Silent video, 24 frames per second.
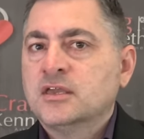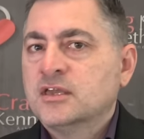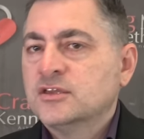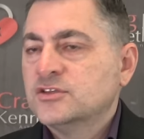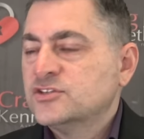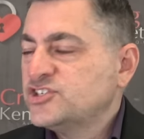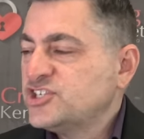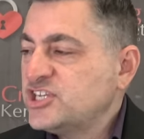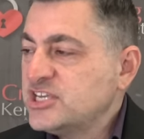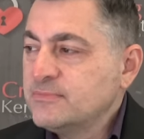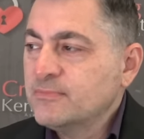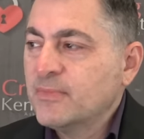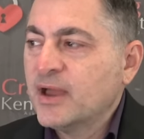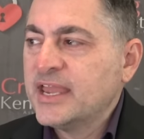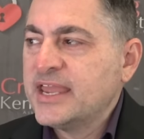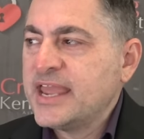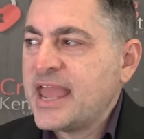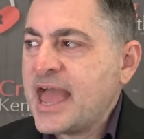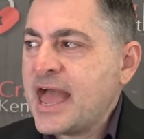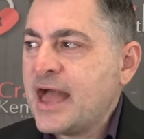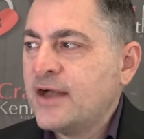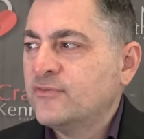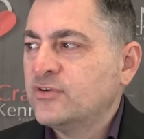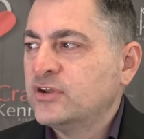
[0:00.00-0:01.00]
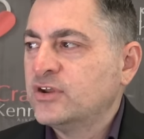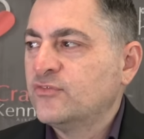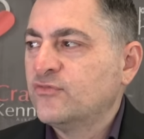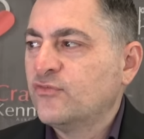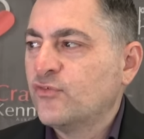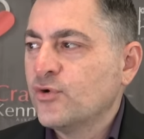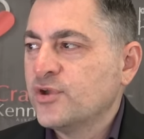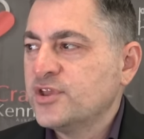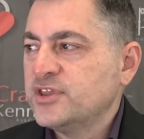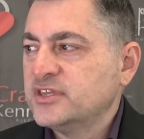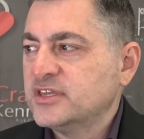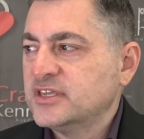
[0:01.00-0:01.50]
She might have an
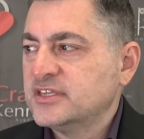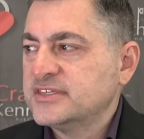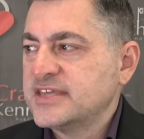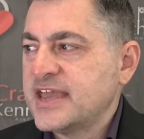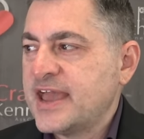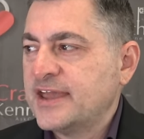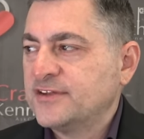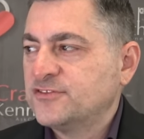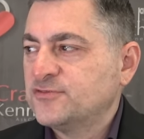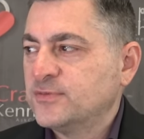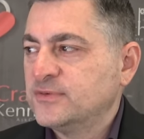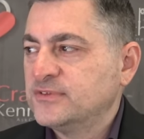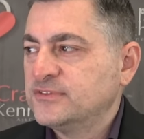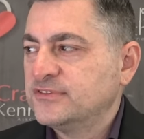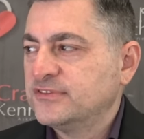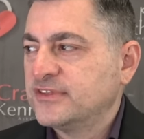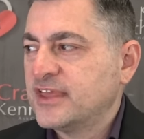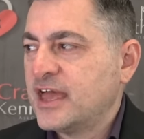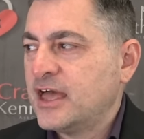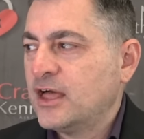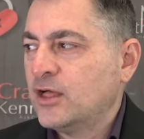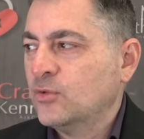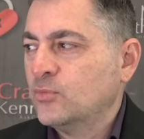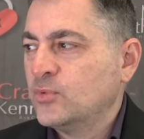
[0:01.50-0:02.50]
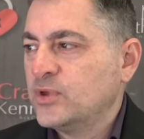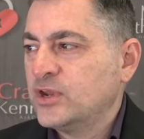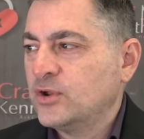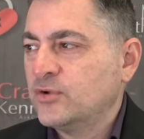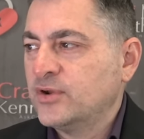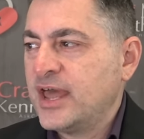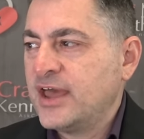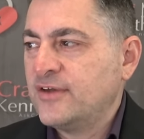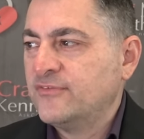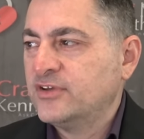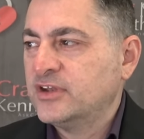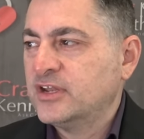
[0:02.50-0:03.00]
avoidant attachment style. We
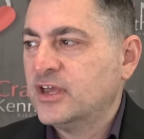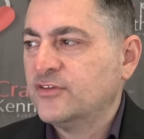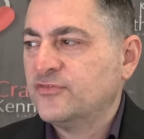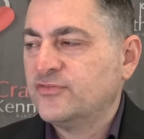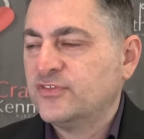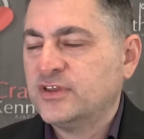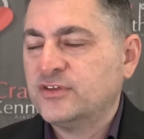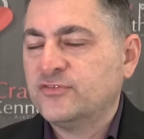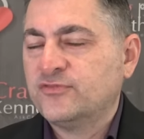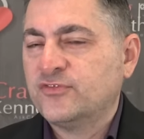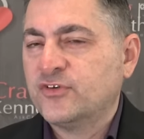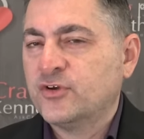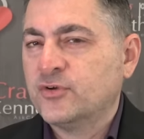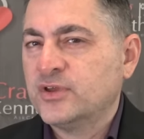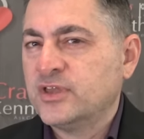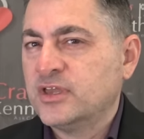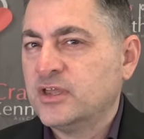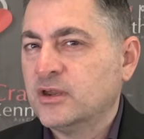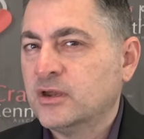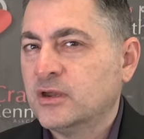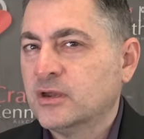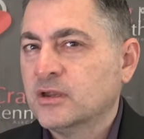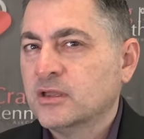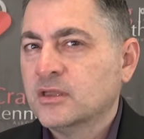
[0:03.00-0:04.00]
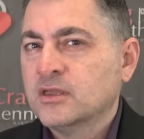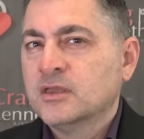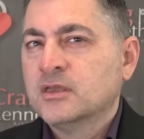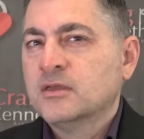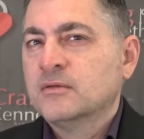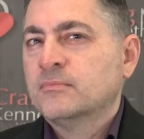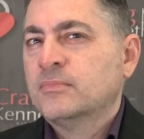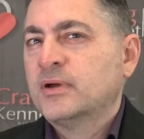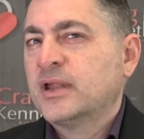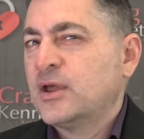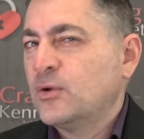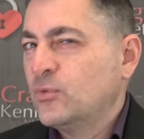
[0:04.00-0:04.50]
don't have enough info here,
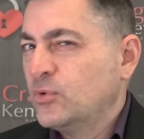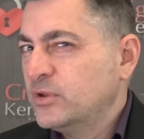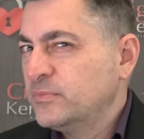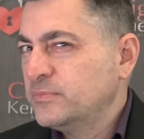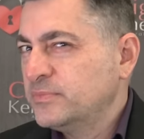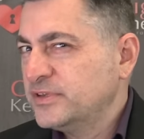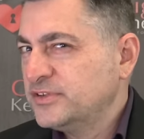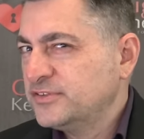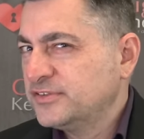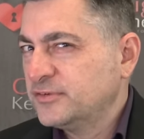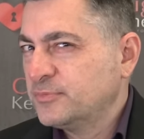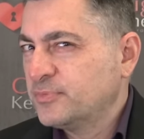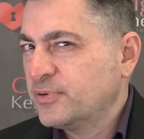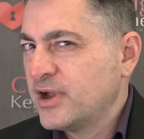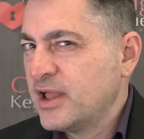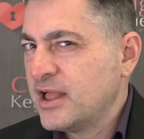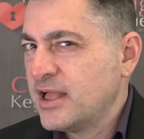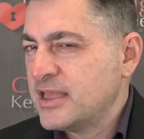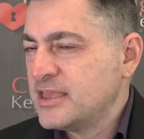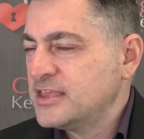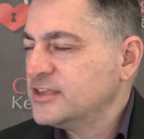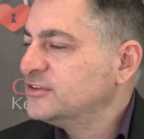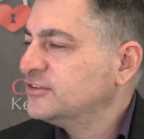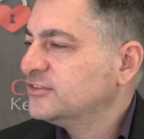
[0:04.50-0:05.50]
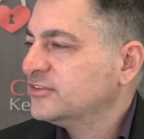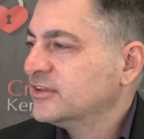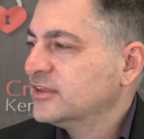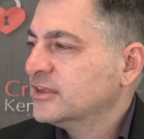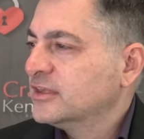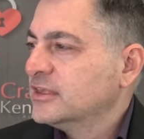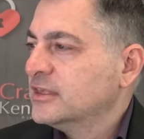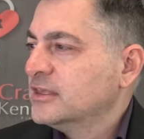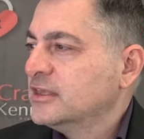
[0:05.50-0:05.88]
but I wouldn't be surprised.